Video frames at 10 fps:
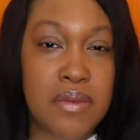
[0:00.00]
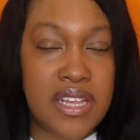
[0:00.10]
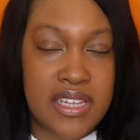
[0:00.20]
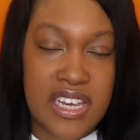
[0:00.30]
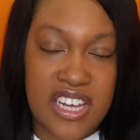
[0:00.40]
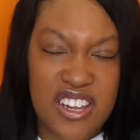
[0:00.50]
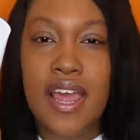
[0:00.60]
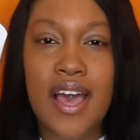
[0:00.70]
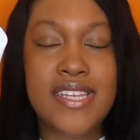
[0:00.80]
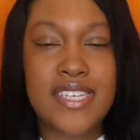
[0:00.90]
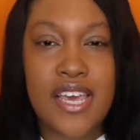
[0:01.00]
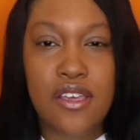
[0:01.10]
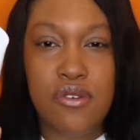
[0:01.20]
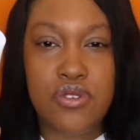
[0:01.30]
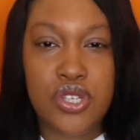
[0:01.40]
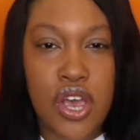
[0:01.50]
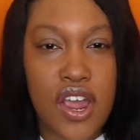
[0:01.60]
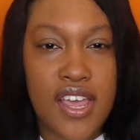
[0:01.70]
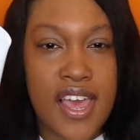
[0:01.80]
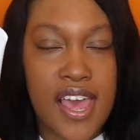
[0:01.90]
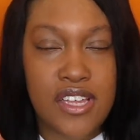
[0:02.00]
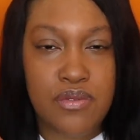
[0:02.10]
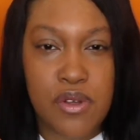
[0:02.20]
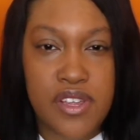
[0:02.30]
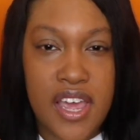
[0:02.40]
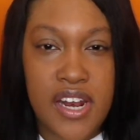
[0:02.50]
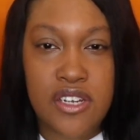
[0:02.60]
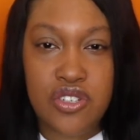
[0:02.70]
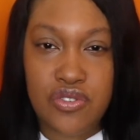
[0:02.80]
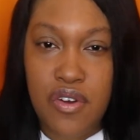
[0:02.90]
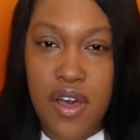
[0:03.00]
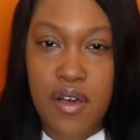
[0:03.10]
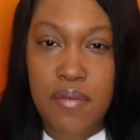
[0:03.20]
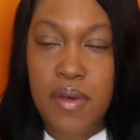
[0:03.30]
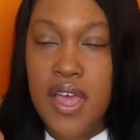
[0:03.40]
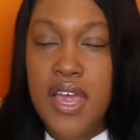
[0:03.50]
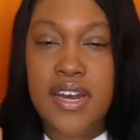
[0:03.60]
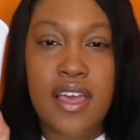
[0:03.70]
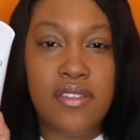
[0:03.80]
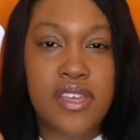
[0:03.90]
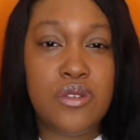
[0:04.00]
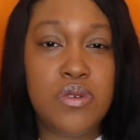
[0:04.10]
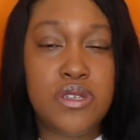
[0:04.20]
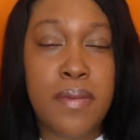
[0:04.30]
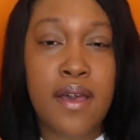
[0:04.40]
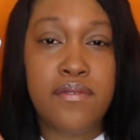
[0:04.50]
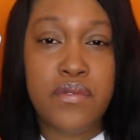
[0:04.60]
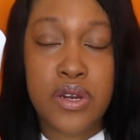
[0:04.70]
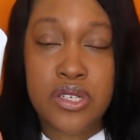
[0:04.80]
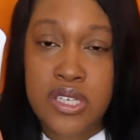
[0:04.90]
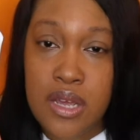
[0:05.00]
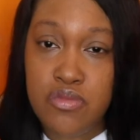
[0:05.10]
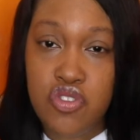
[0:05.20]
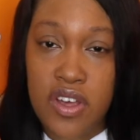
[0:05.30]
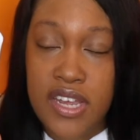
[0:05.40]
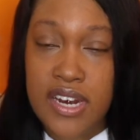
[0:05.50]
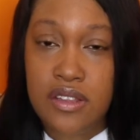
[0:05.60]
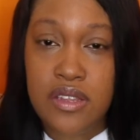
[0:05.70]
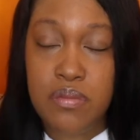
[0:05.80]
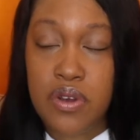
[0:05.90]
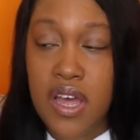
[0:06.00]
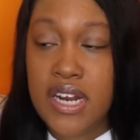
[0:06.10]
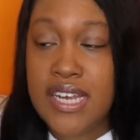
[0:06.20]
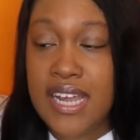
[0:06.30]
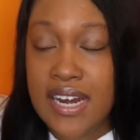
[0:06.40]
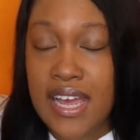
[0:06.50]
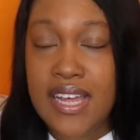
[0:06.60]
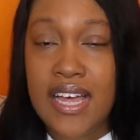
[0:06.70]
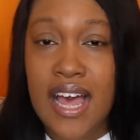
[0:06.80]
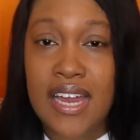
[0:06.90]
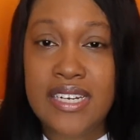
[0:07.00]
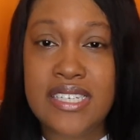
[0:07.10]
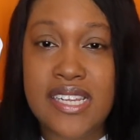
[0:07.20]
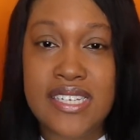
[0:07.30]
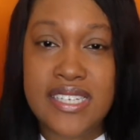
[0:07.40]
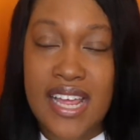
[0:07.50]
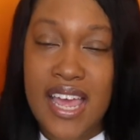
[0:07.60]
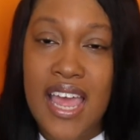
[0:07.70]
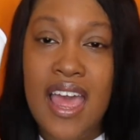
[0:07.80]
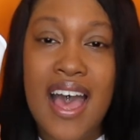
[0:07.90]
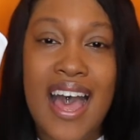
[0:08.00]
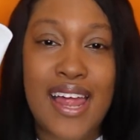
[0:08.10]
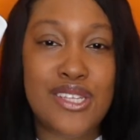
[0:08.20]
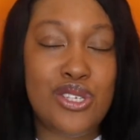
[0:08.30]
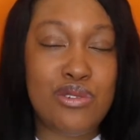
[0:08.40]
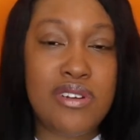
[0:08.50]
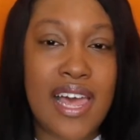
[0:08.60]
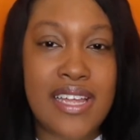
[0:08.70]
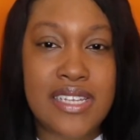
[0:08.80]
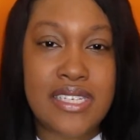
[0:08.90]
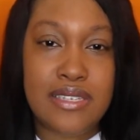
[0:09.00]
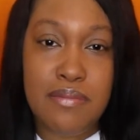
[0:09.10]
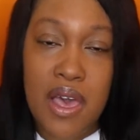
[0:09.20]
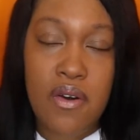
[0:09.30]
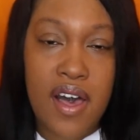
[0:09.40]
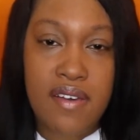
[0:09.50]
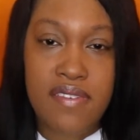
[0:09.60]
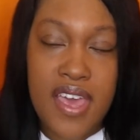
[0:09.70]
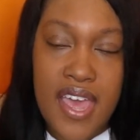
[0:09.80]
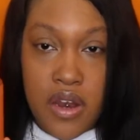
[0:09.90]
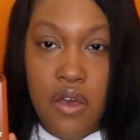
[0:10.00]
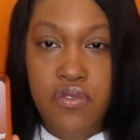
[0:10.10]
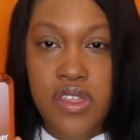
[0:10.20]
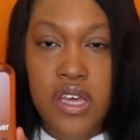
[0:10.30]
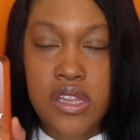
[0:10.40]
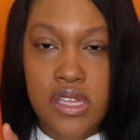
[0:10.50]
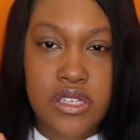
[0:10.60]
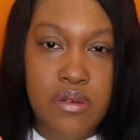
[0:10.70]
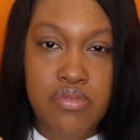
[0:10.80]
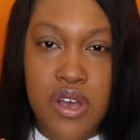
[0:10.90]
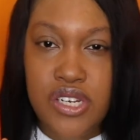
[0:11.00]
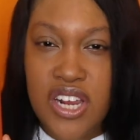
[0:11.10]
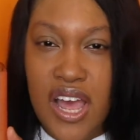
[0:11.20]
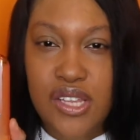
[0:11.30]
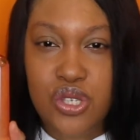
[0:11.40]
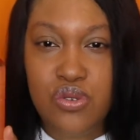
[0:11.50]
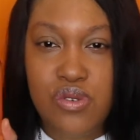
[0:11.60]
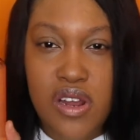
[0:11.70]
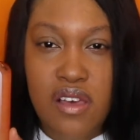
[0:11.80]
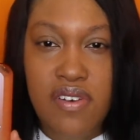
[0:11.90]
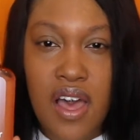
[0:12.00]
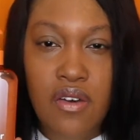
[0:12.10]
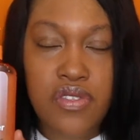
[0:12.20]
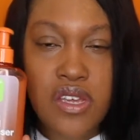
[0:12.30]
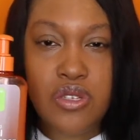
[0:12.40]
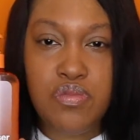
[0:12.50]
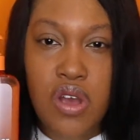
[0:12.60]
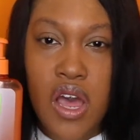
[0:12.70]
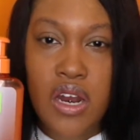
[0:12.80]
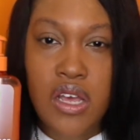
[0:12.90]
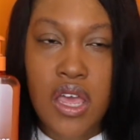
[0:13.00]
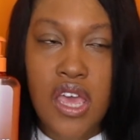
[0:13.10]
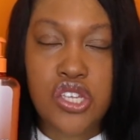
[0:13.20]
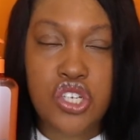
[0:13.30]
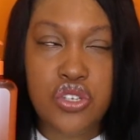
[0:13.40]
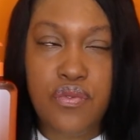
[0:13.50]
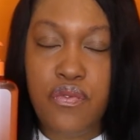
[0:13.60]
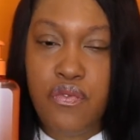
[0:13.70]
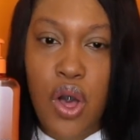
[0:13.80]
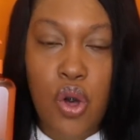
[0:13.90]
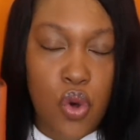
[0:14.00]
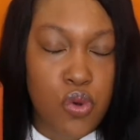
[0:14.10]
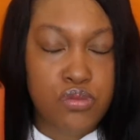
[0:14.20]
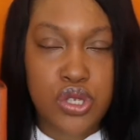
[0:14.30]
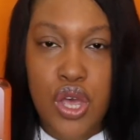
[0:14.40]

clean. Now I did use Target exfoliating scrub. Now this was my first time trying out the product, and I can honestly say I do like the smell of it. Now for the cleansing brush, I do love how this product, it just foams